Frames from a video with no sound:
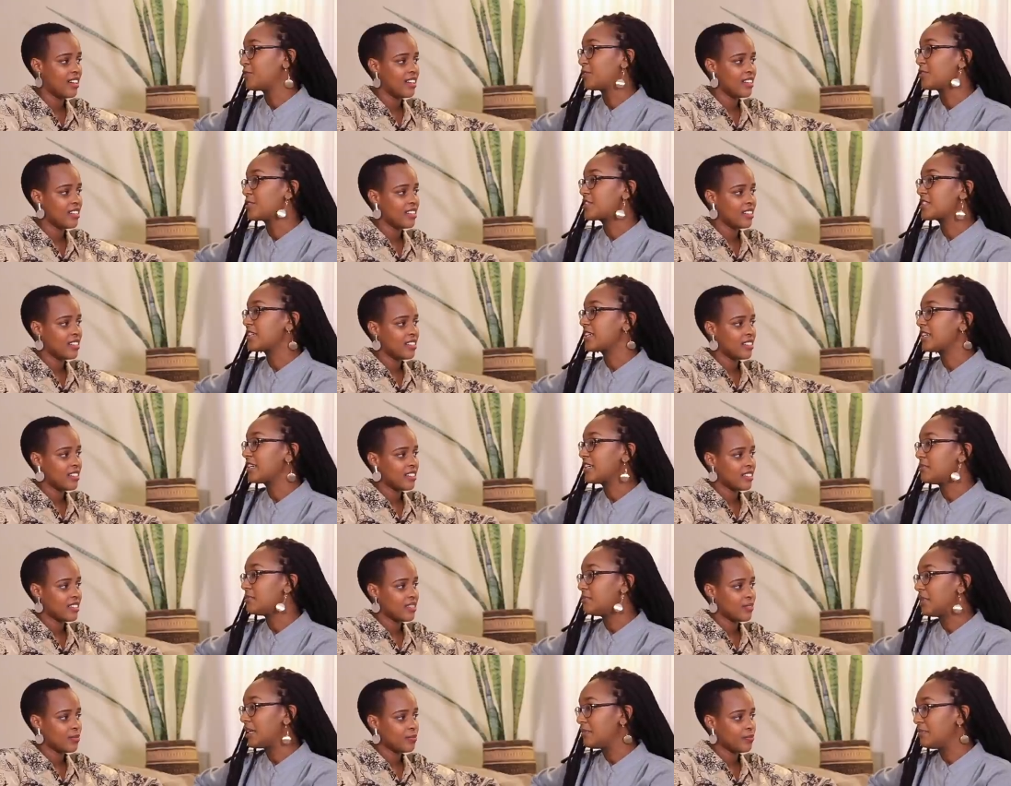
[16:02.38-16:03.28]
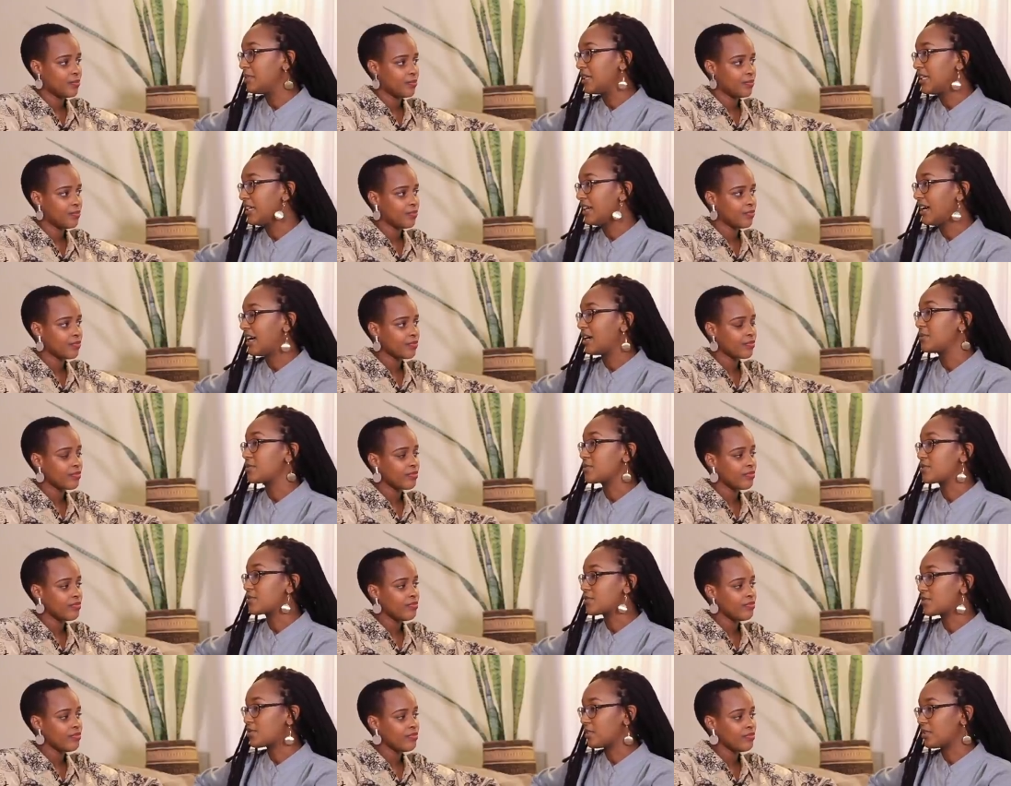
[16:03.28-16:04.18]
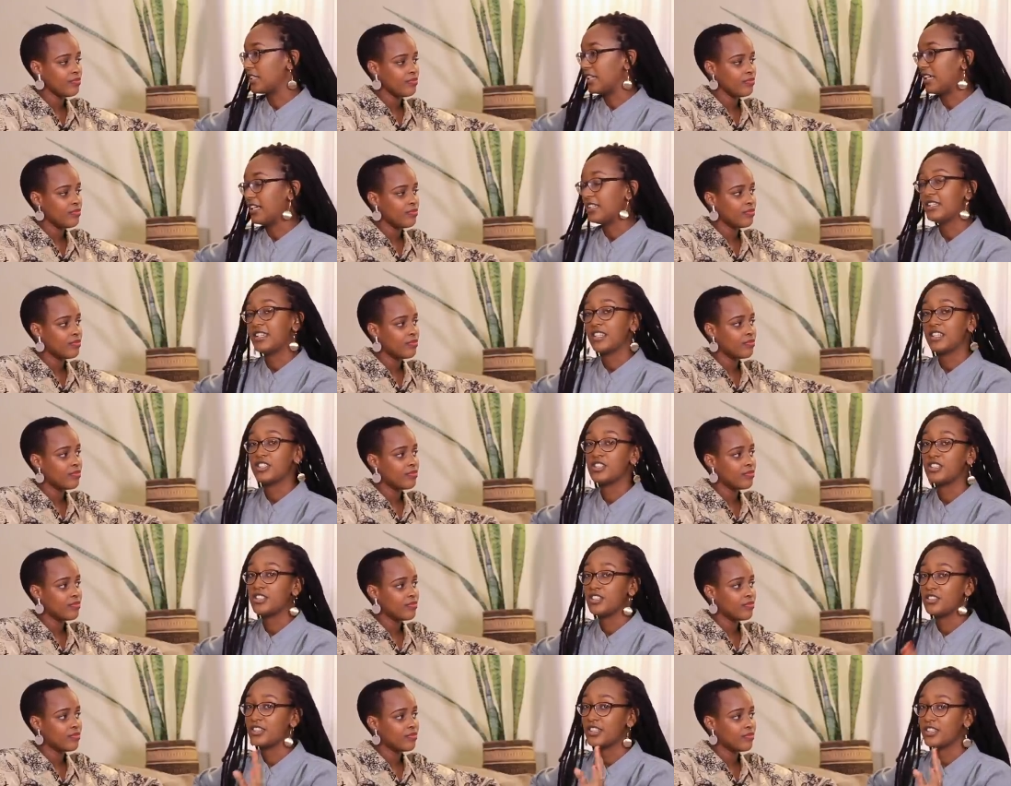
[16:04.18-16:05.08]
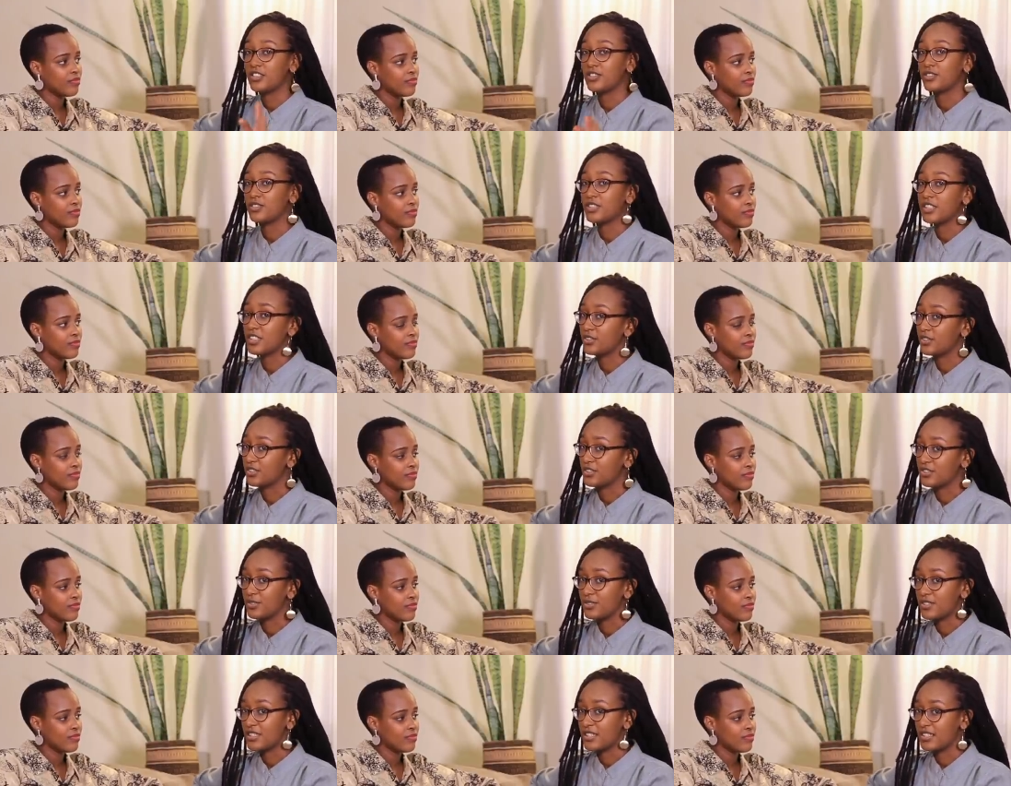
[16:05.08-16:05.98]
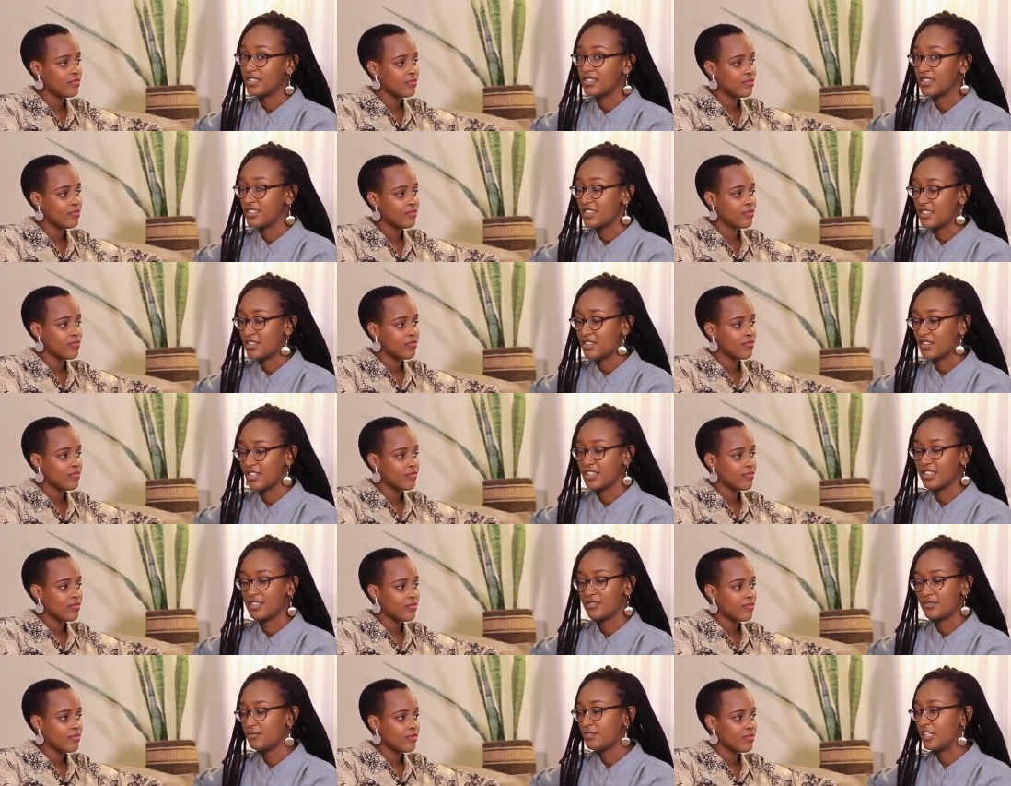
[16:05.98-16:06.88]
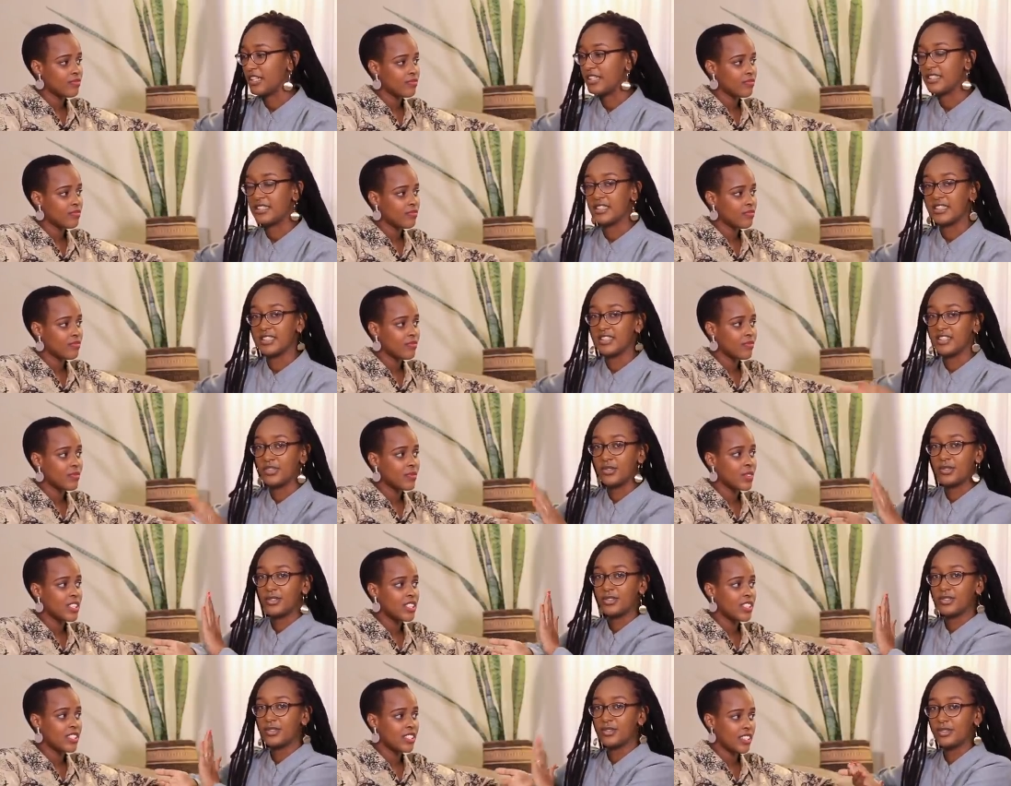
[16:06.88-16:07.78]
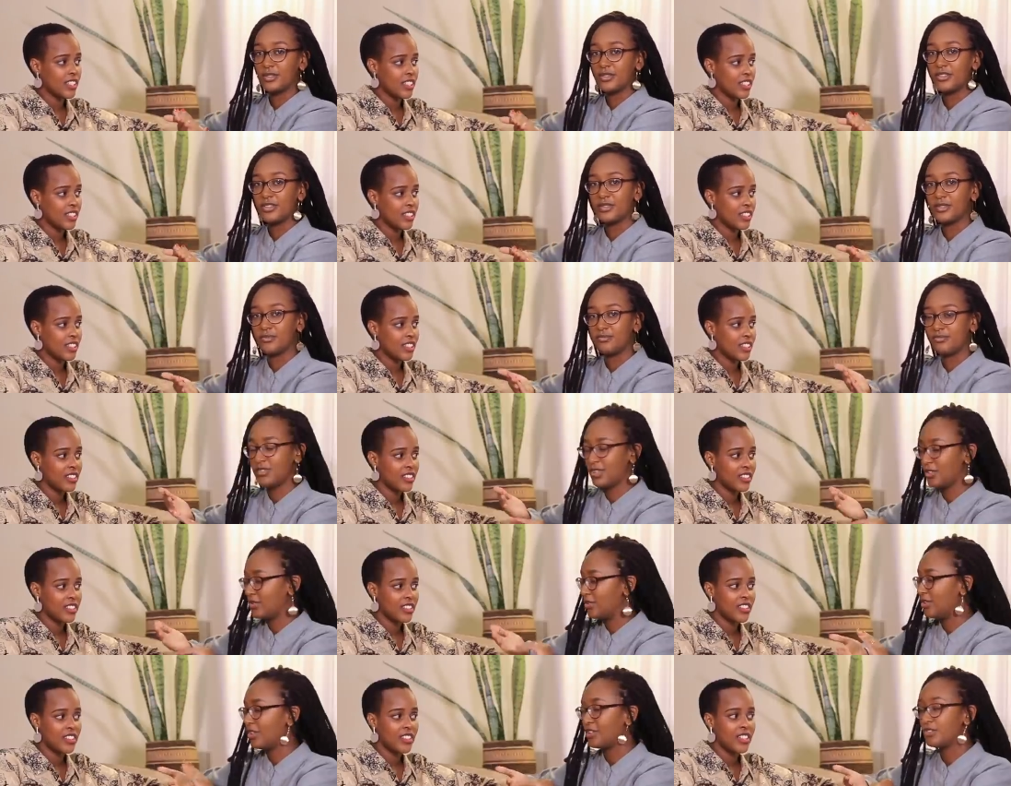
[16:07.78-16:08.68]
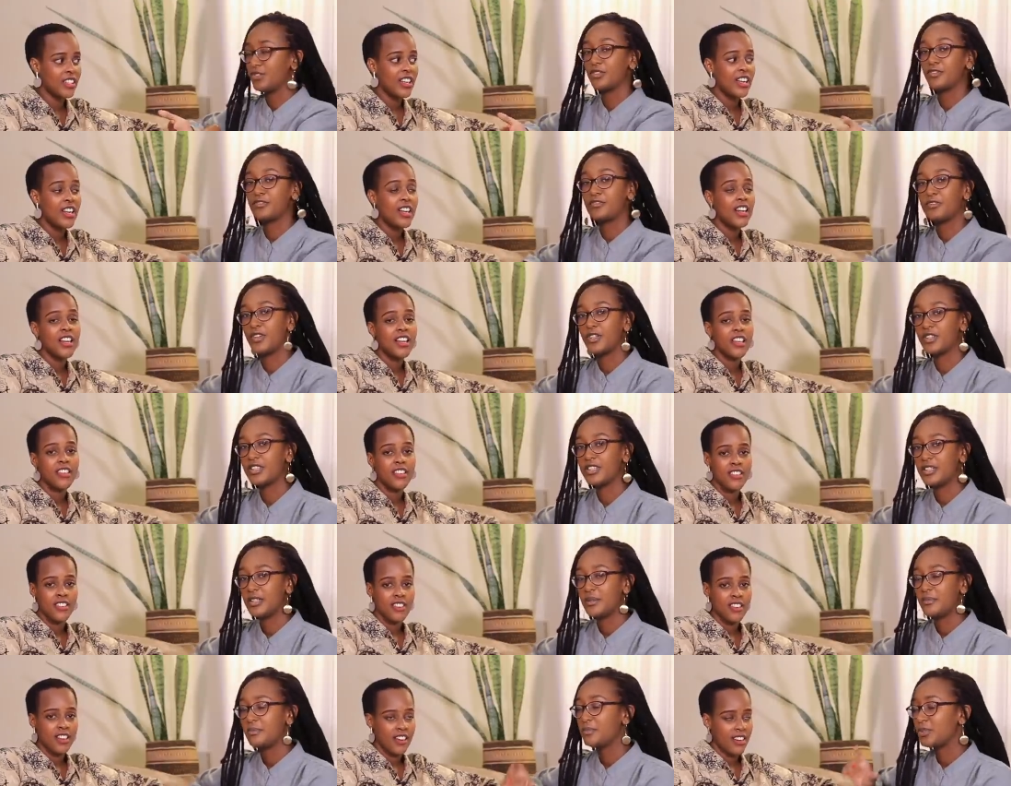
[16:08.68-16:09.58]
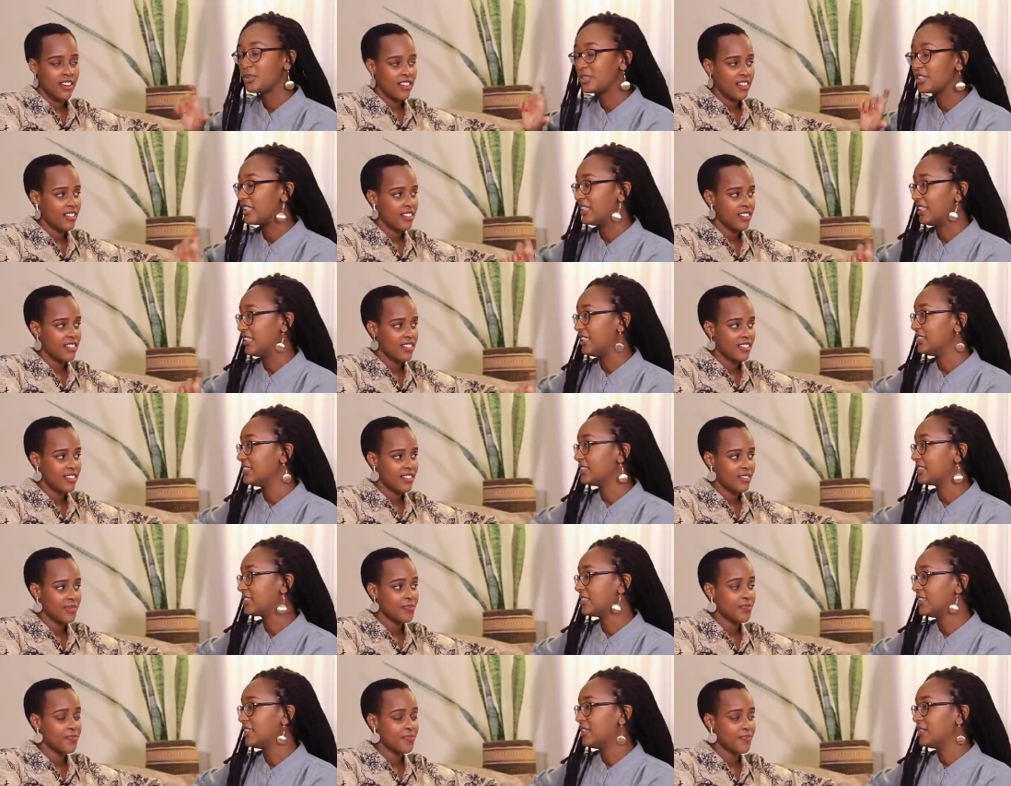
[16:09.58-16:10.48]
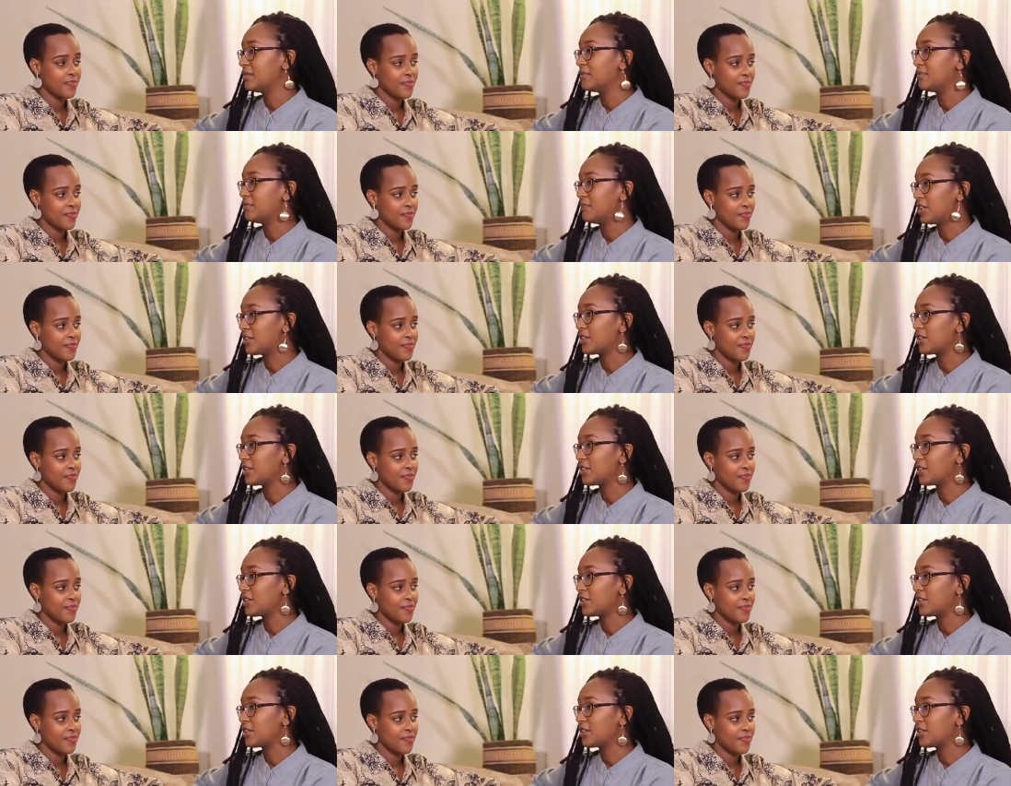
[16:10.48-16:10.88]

Speaker 1: for the second baby i was so glad actually you guys should take your notes and just start writing or yeah. your you know on your phone yeah. put a list mm -hmm.